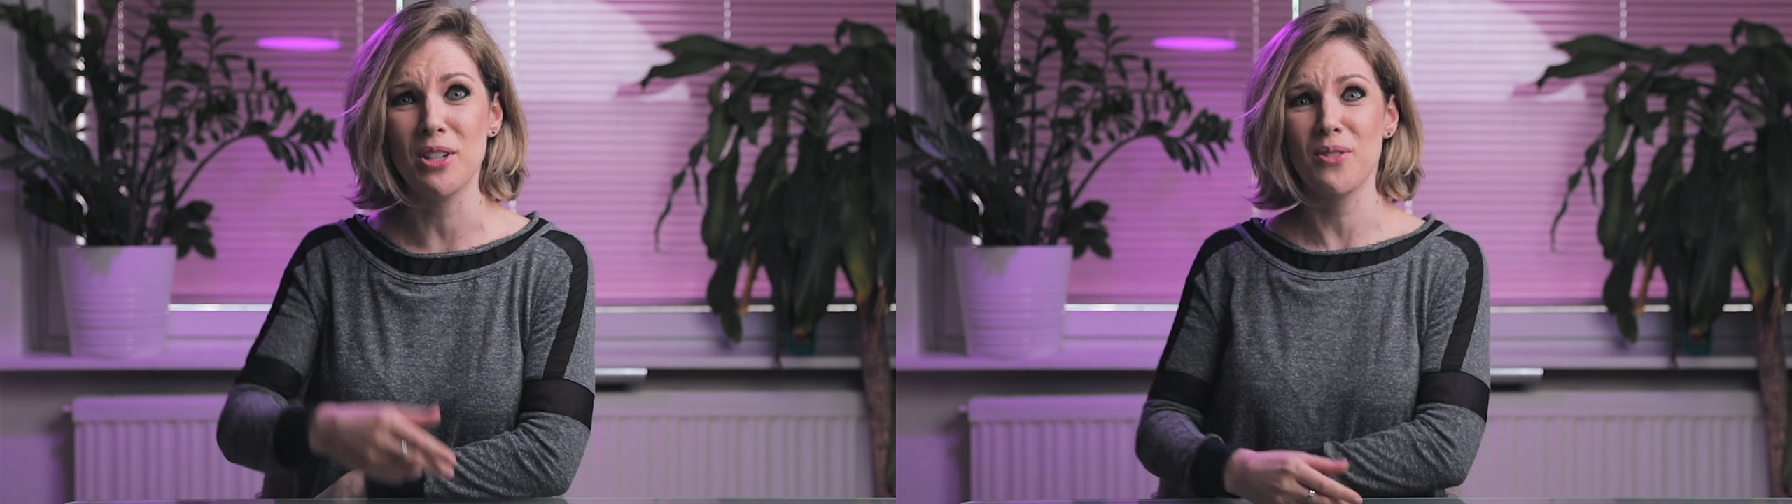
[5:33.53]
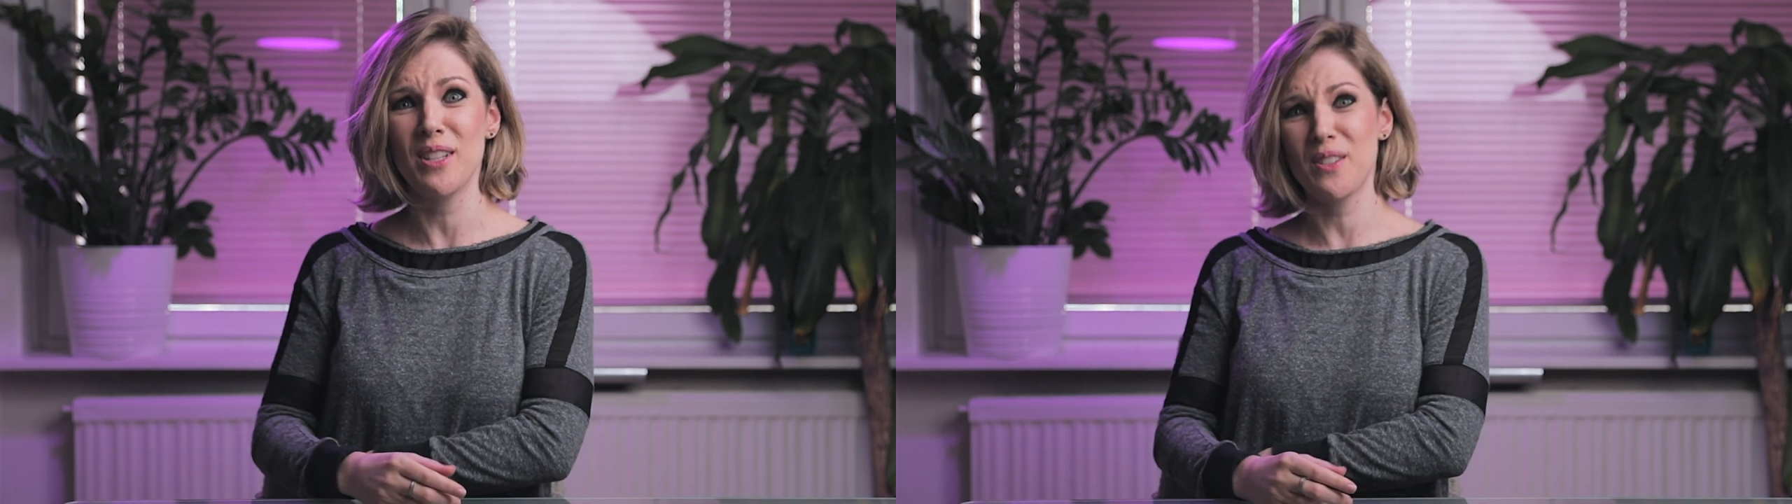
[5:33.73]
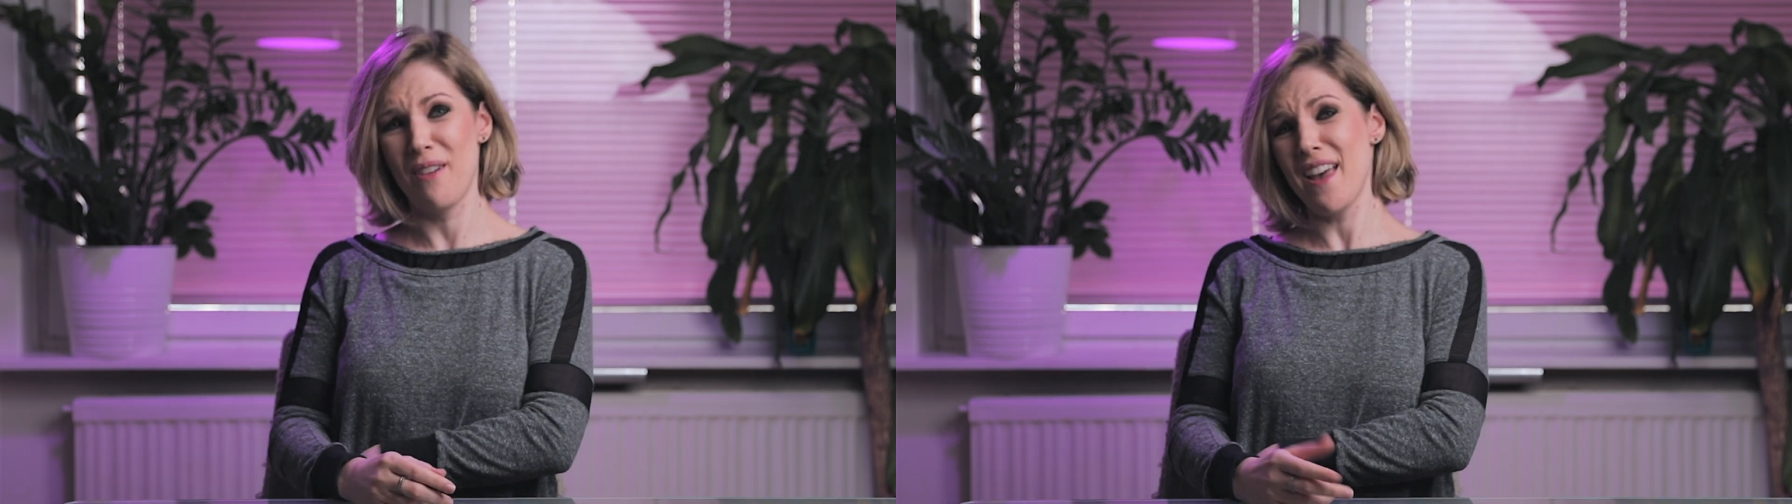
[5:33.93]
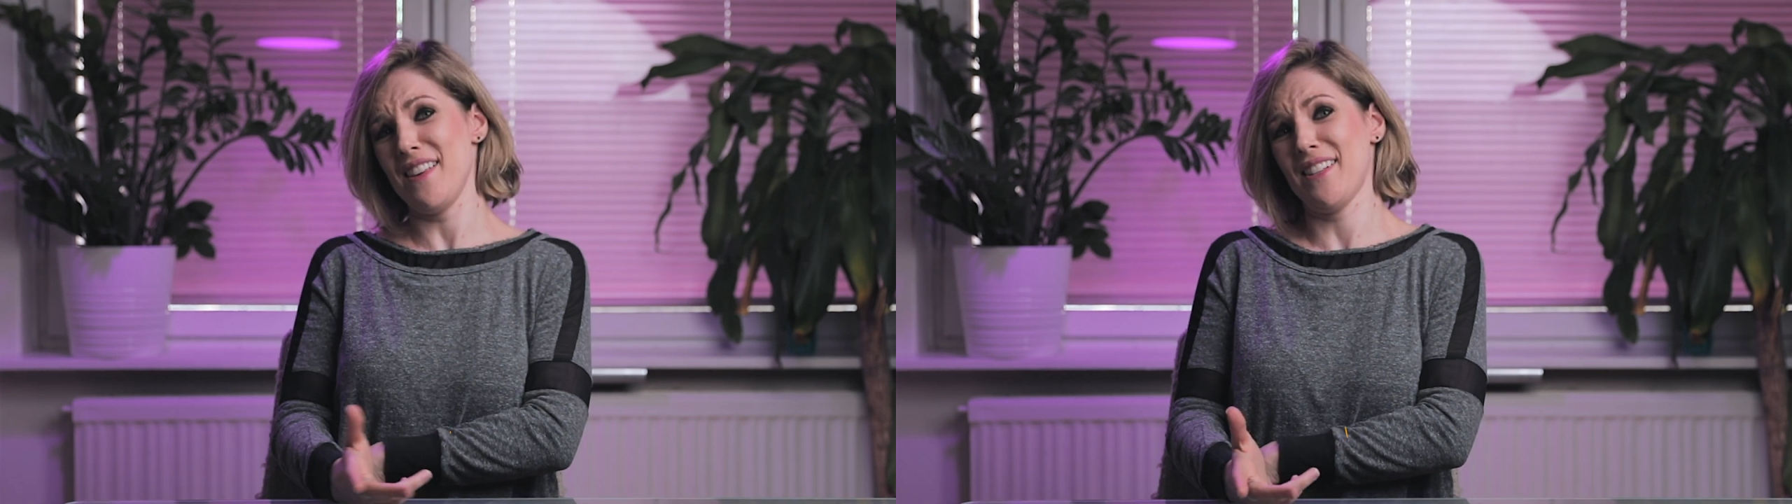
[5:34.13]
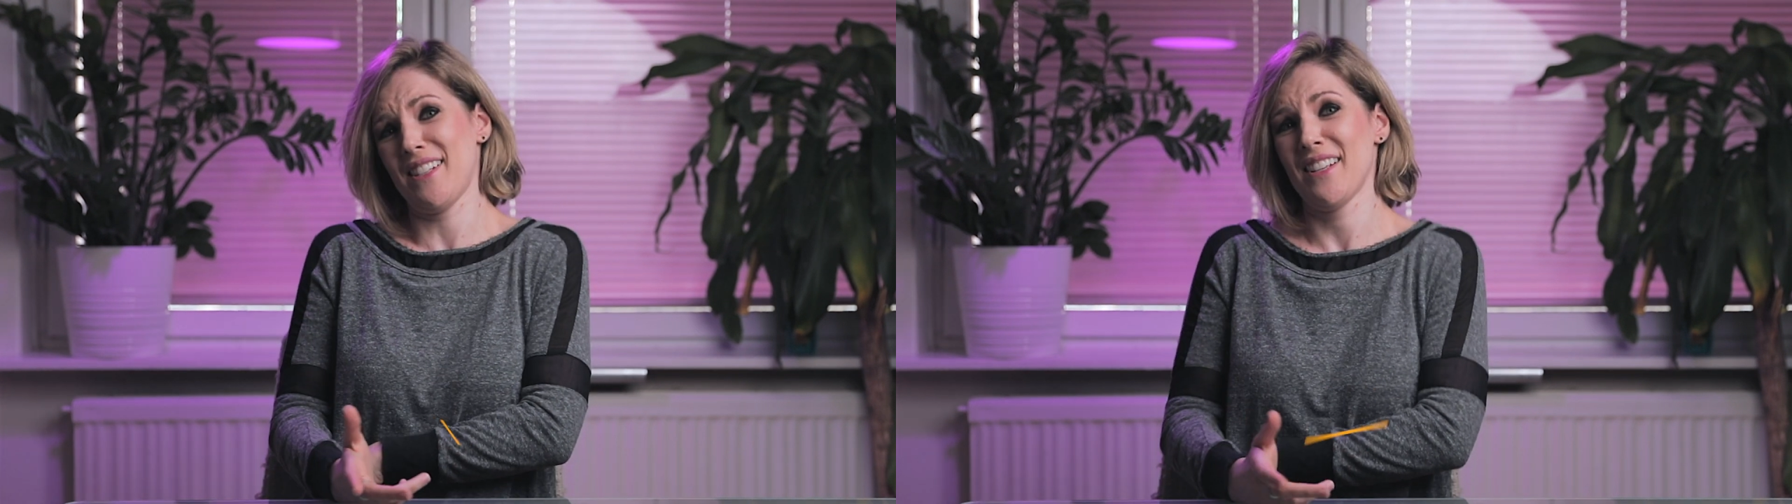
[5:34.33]
to its
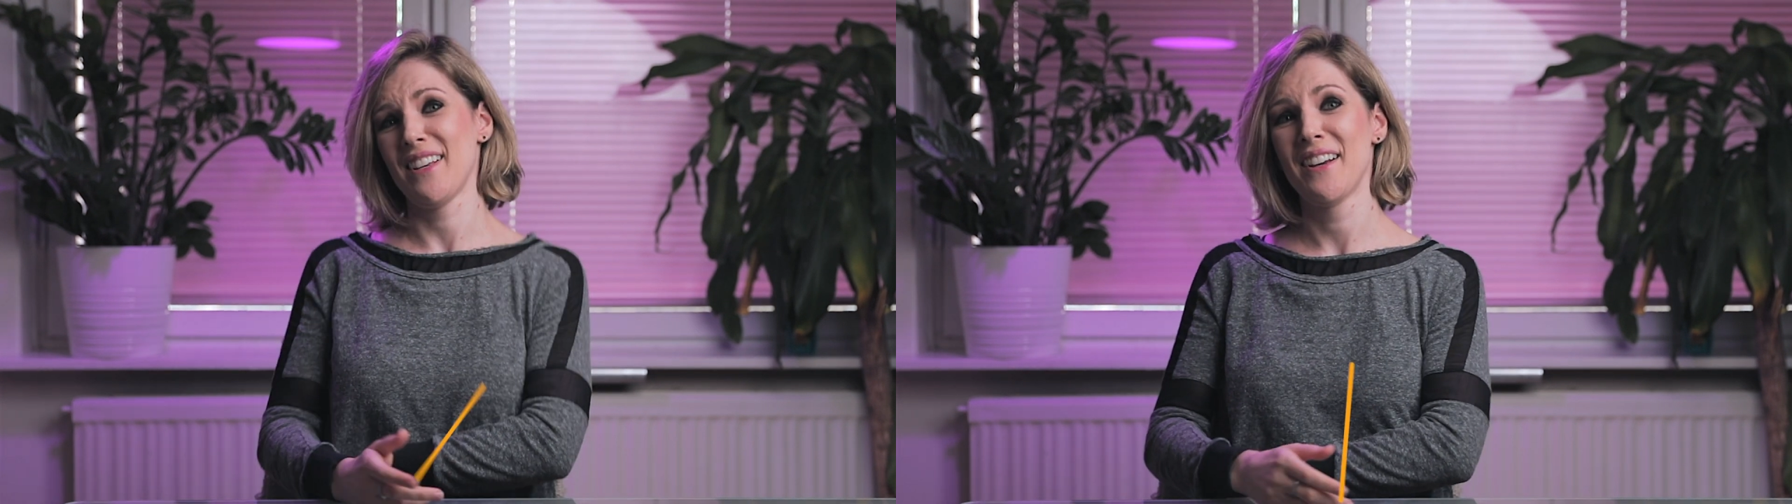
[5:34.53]
face.